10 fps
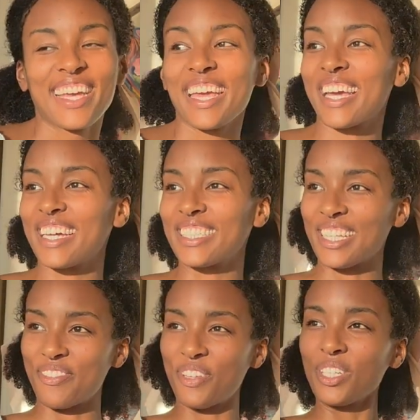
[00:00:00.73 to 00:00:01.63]
Hey guys,
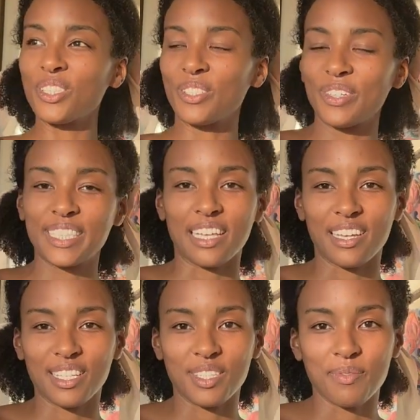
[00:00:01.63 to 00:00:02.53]
I feel so
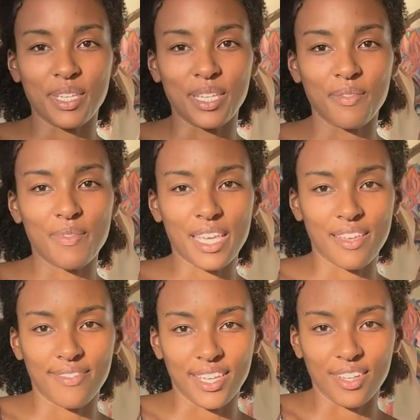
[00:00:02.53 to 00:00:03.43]
excited to be making
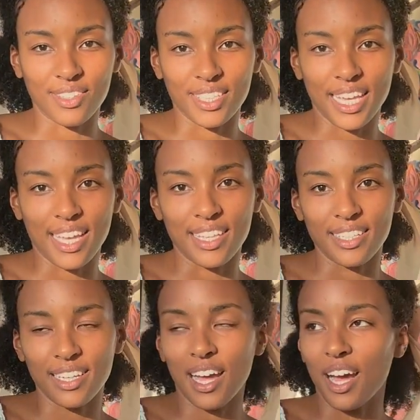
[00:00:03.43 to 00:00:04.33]
videos
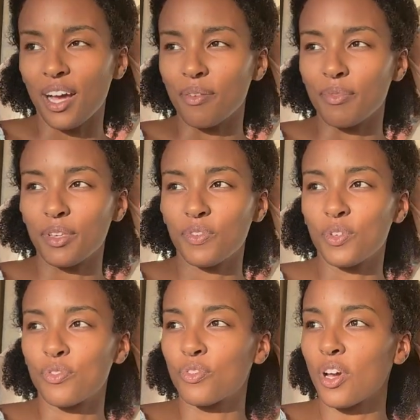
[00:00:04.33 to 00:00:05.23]
again. If
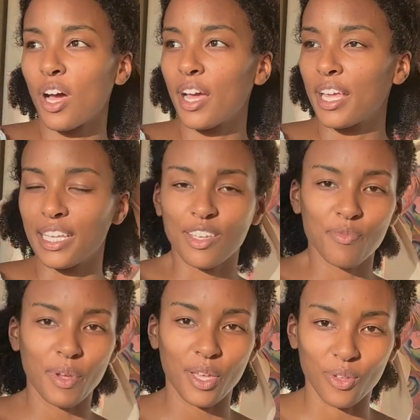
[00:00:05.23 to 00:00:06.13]
you've caught any of
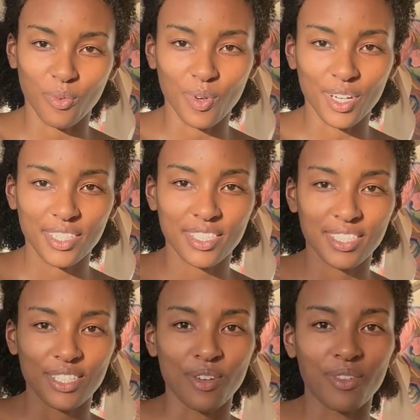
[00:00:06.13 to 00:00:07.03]
my other work,
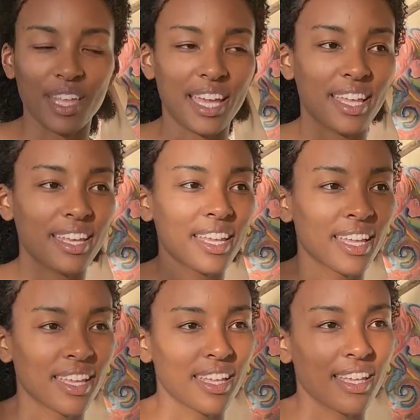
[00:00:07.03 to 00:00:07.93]
just know that
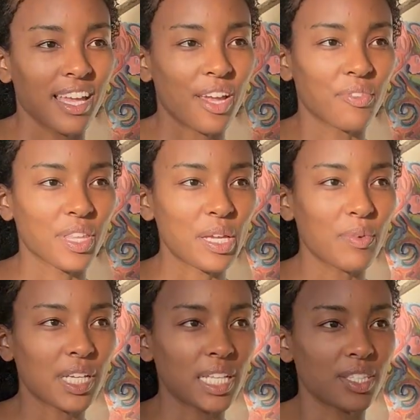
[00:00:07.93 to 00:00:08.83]
I really
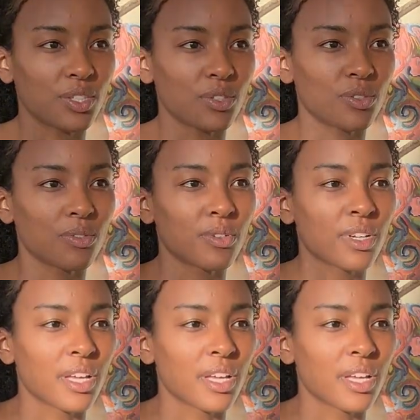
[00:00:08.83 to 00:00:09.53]
wanted to